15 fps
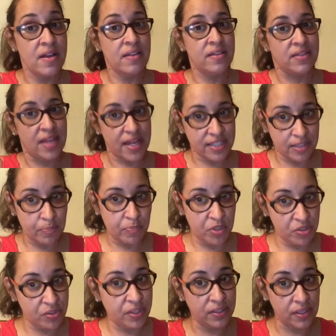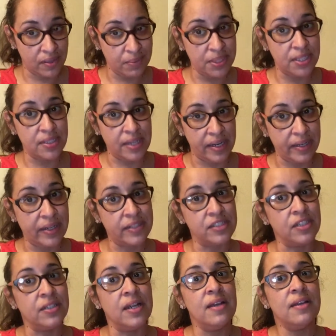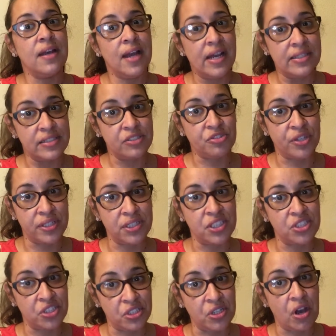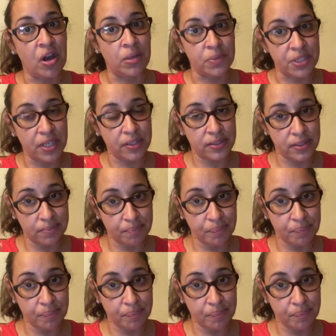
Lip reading: That's using Thomas the Tank Engine as a transition object.